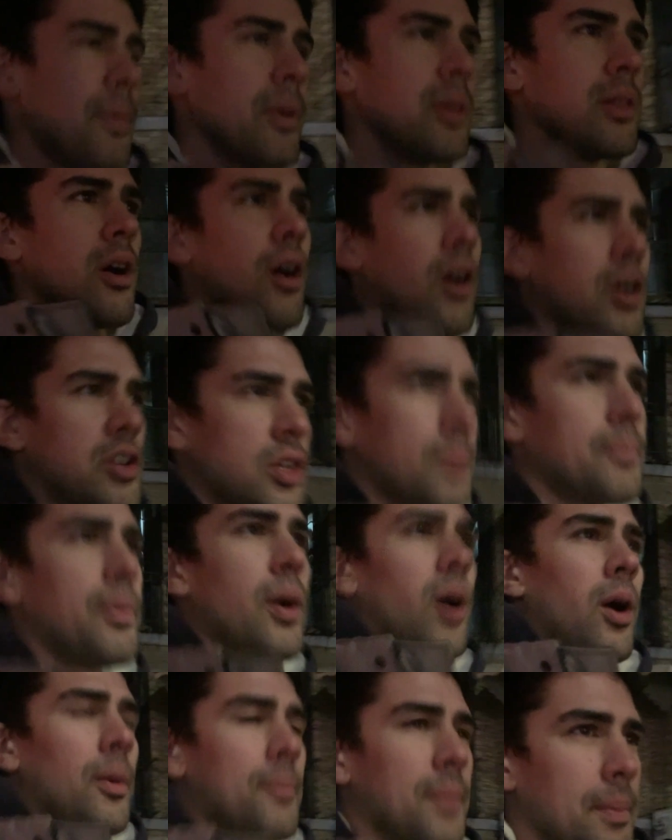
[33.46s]
a large
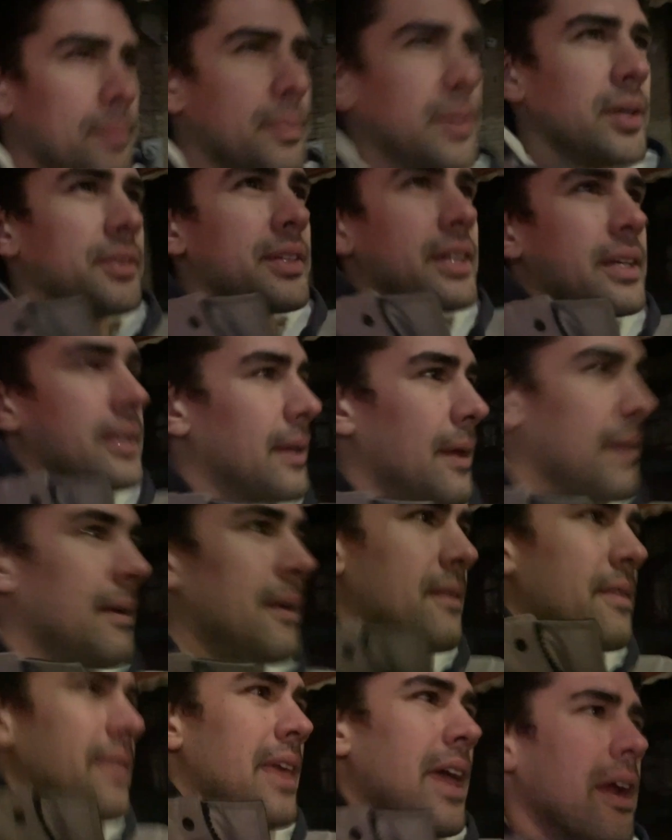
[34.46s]
apartment building
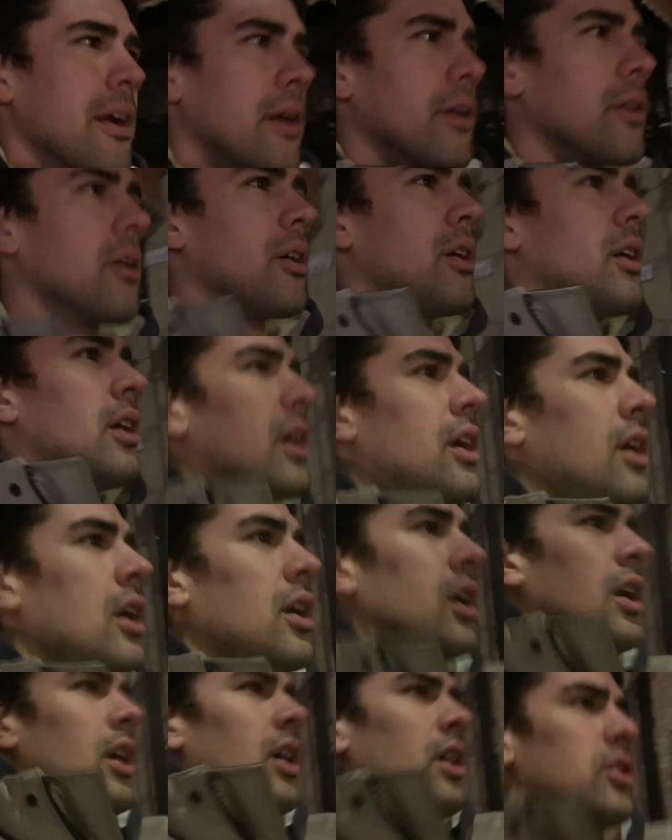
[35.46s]
there,
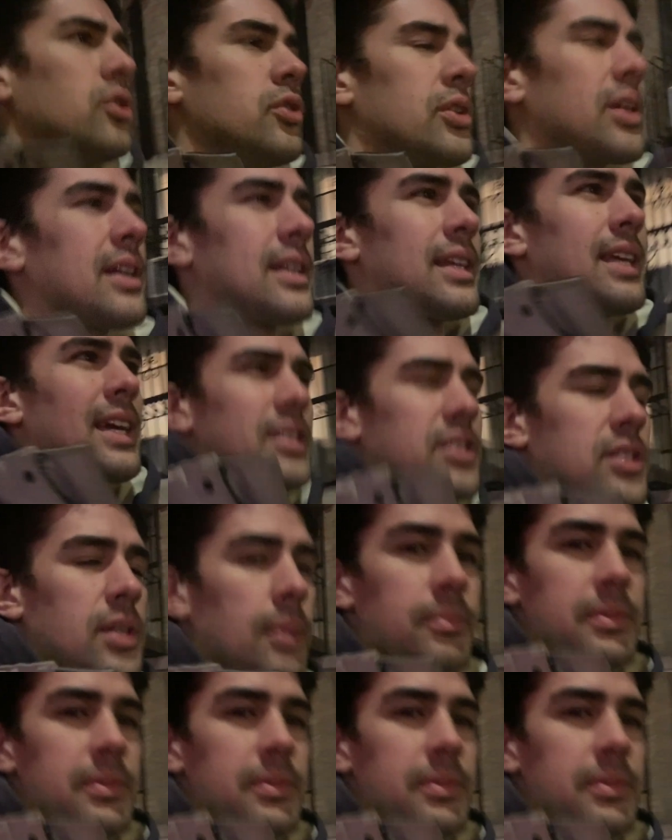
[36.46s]
you can get some